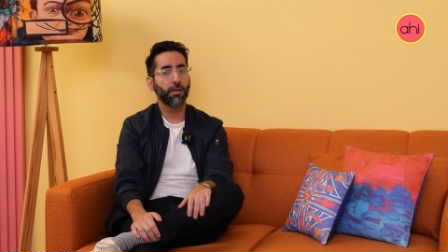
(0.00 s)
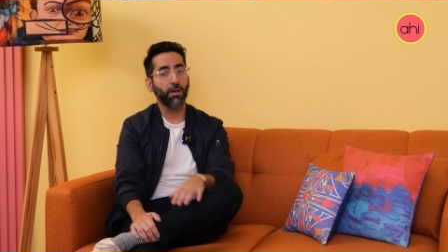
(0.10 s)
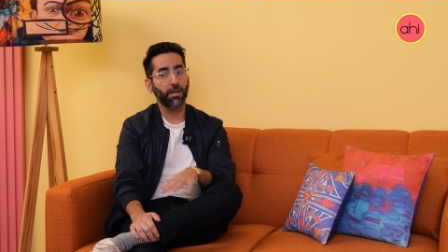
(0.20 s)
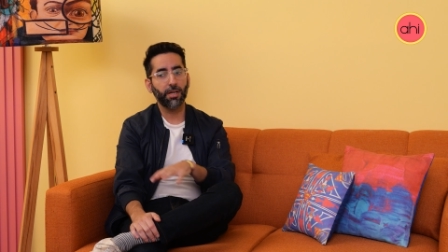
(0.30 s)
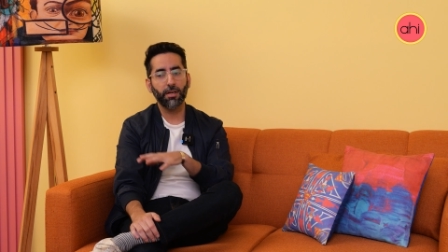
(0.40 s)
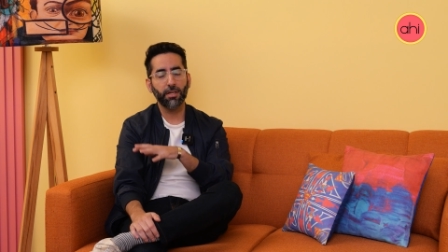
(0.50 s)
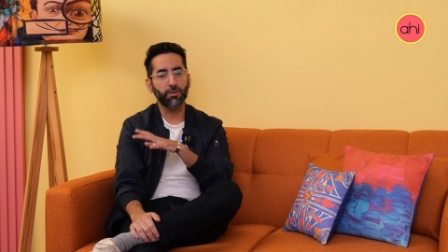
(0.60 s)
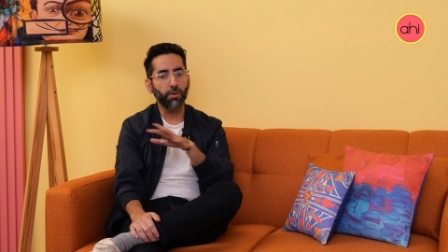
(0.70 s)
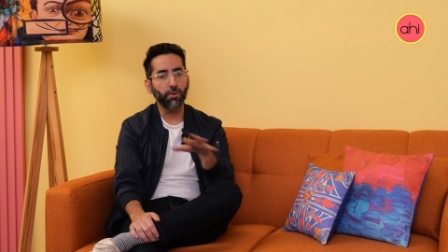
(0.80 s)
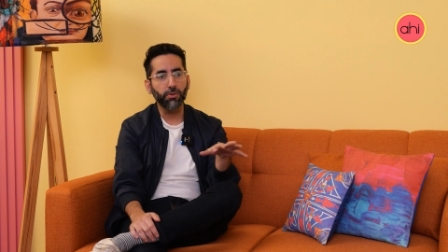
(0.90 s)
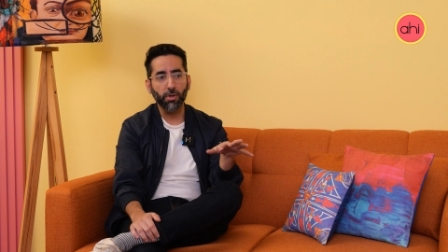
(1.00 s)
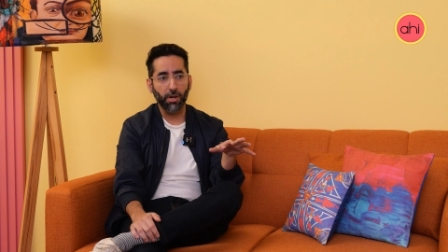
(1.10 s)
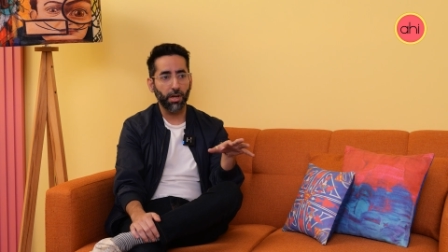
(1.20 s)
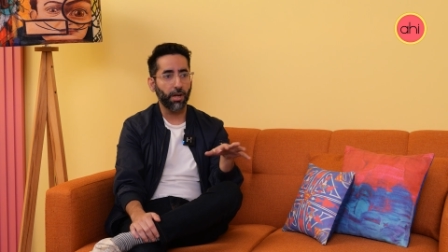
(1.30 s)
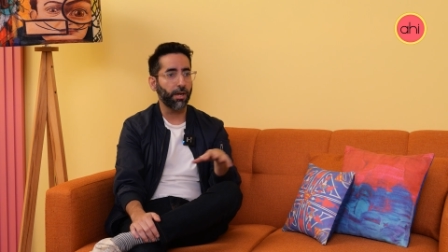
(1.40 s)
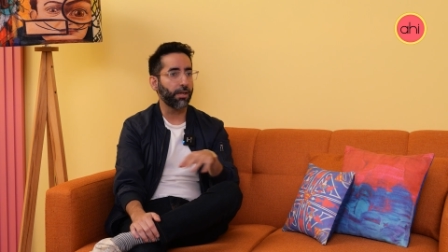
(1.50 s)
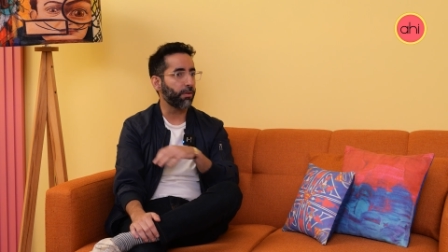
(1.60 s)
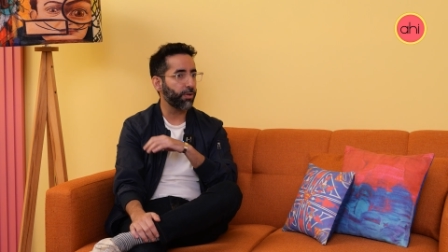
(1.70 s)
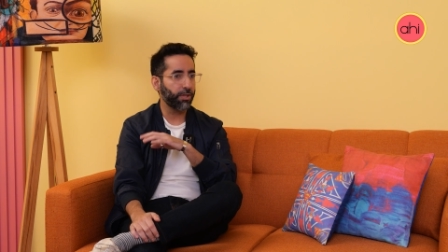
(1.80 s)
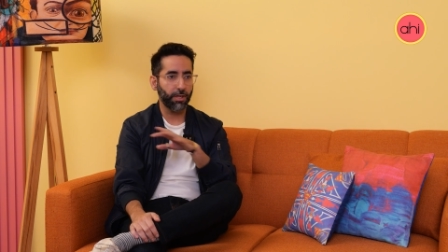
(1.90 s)
Content is huge online.
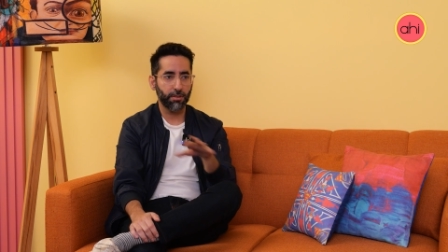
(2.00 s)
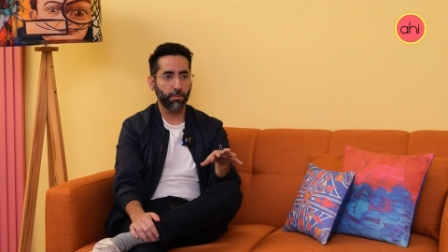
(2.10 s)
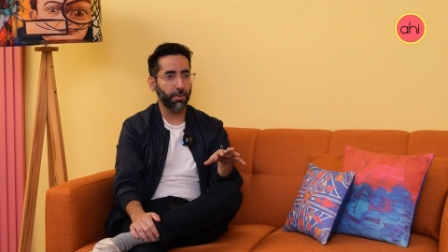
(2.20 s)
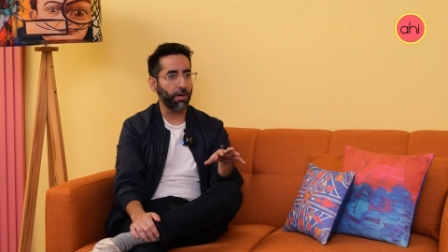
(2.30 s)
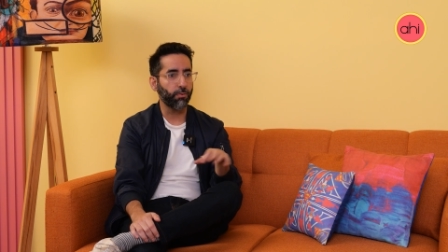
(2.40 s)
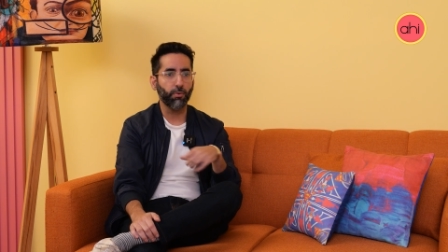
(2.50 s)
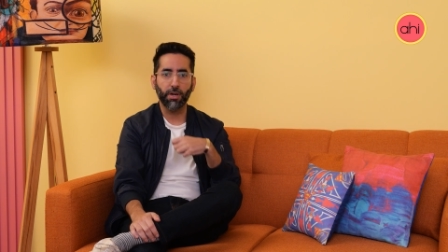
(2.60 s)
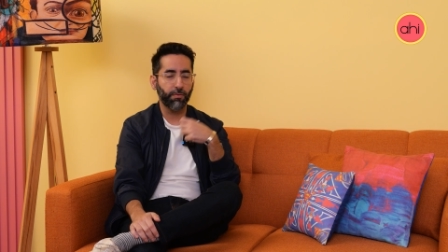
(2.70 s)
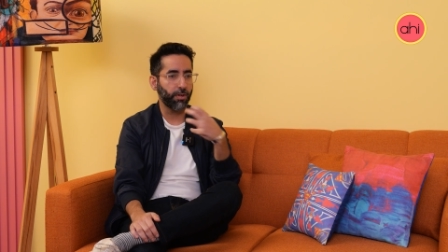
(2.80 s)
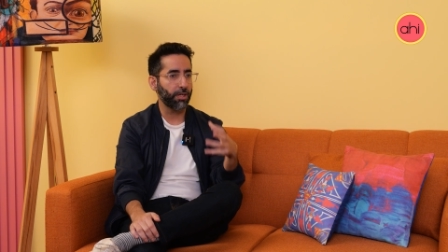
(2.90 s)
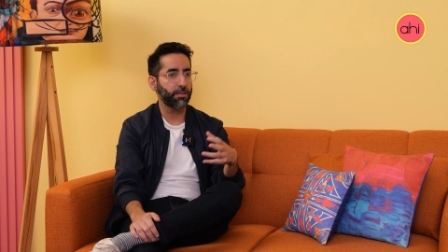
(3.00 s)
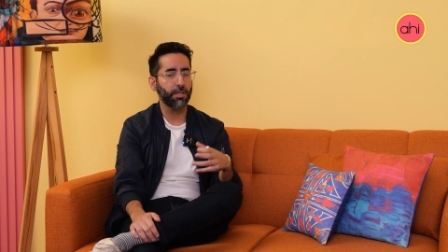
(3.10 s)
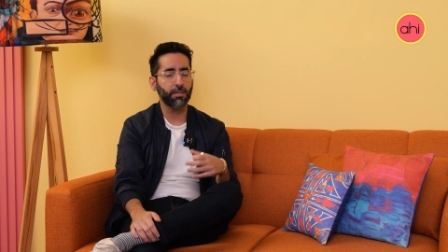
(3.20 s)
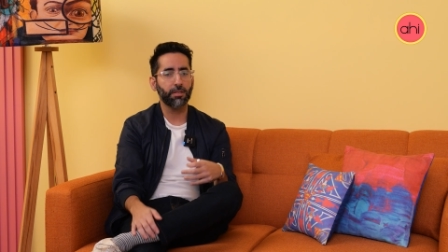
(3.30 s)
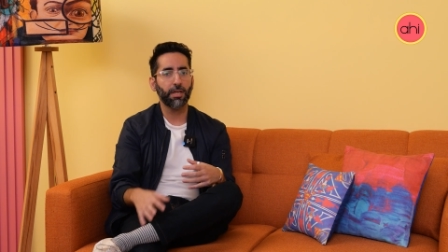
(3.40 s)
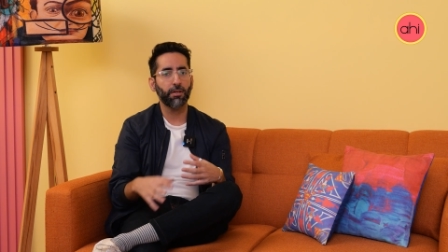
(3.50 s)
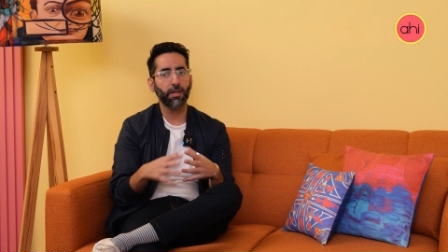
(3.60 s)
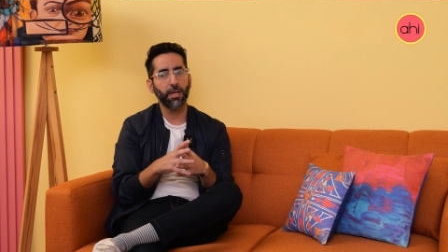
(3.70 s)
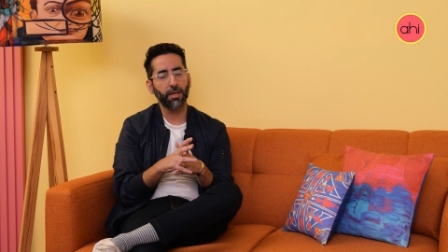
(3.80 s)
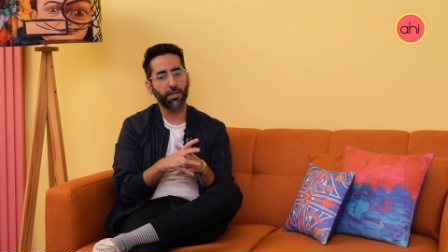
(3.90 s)
Everything is about whatever exists. And
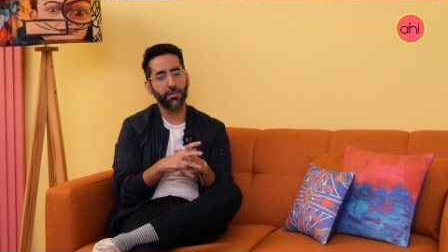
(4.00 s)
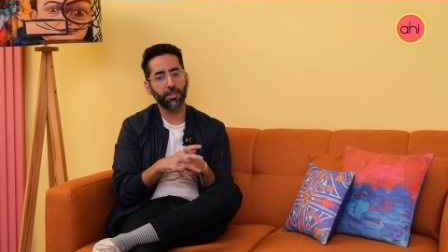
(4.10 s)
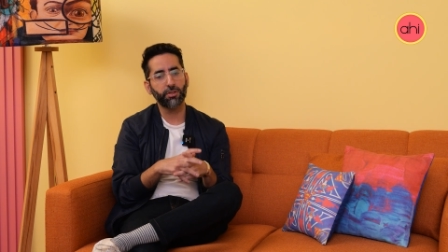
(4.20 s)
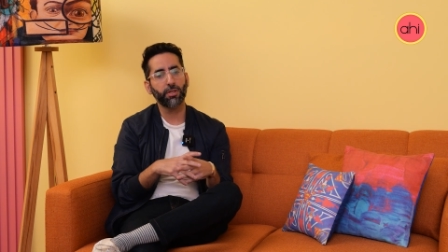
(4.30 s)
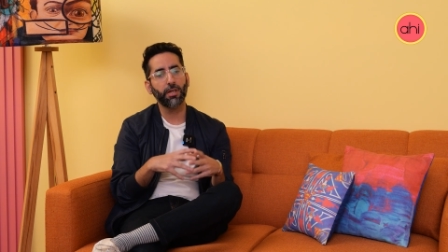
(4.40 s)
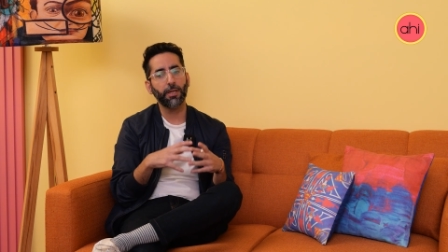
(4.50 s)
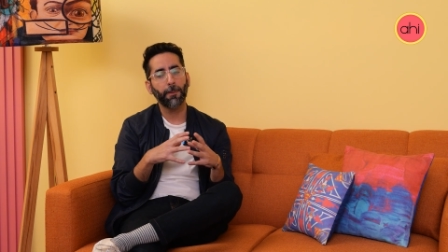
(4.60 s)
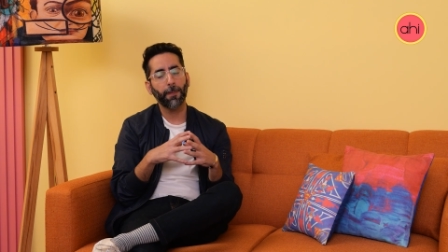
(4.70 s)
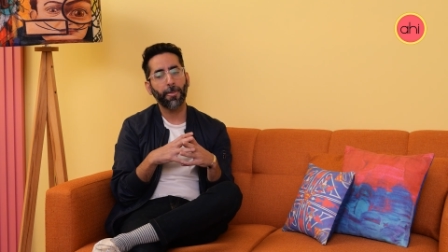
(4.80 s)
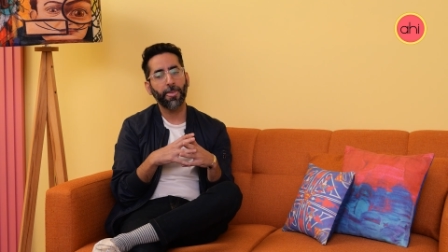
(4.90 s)
essentially,